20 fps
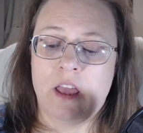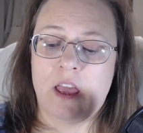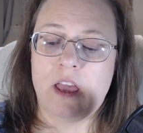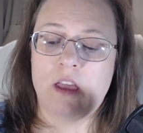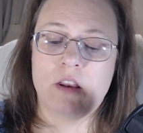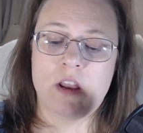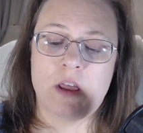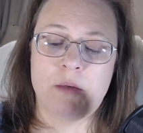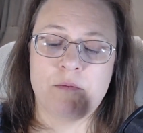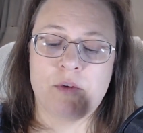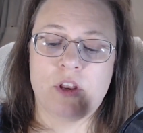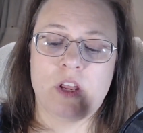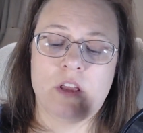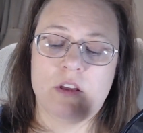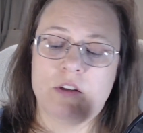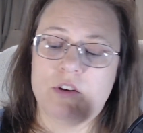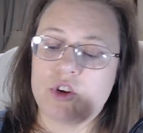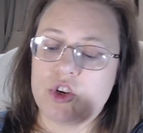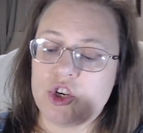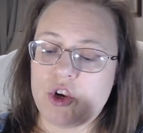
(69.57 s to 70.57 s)
And I'm
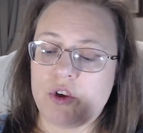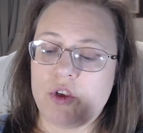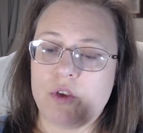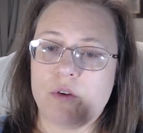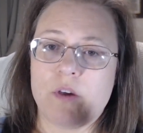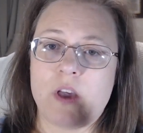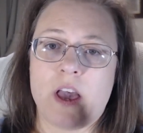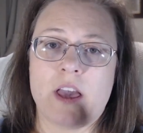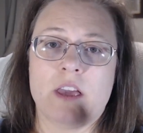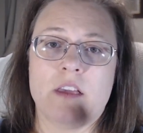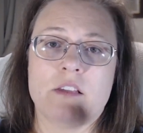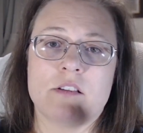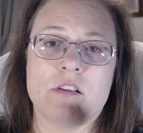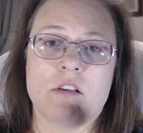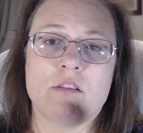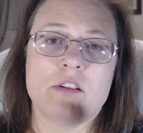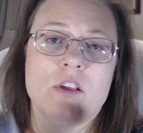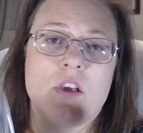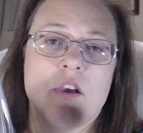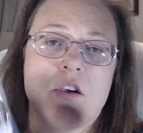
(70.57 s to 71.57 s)
going to show you guys
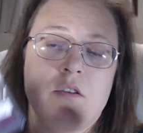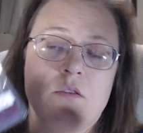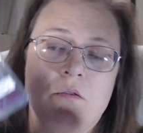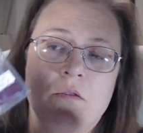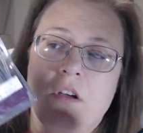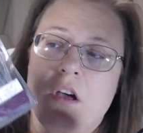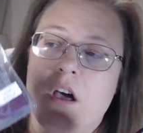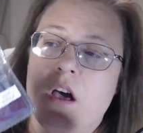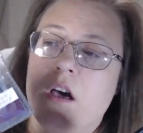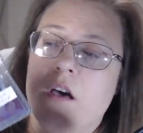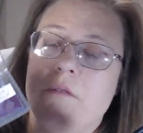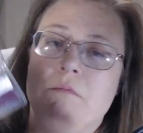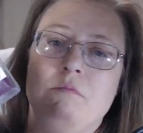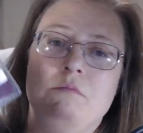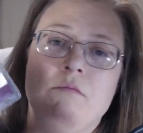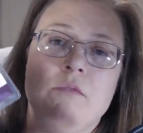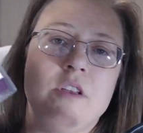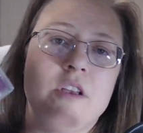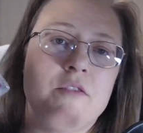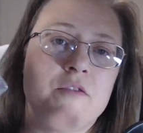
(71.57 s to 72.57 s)
also
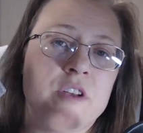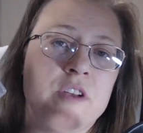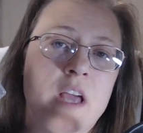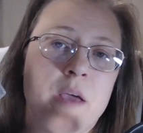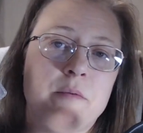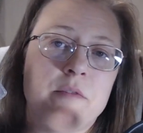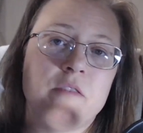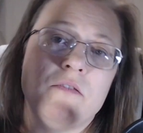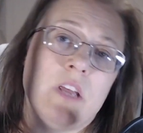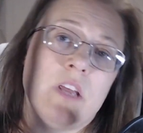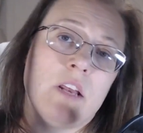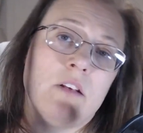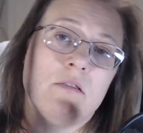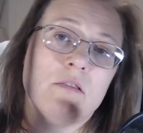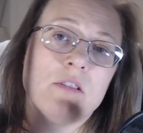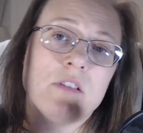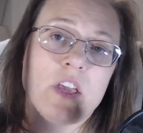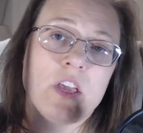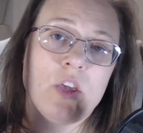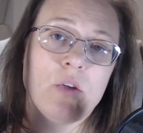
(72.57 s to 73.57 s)
the different types of
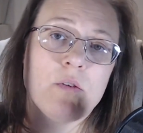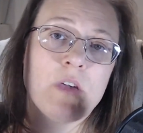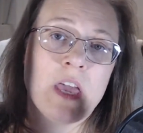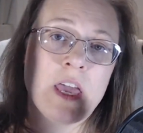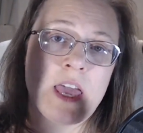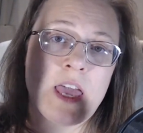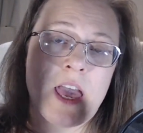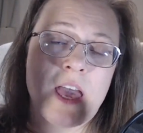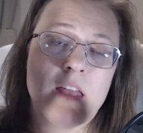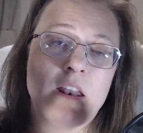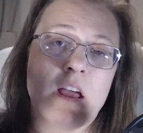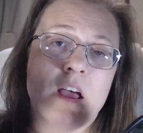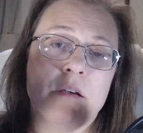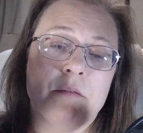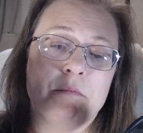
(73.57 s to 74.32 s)
needles that you can get.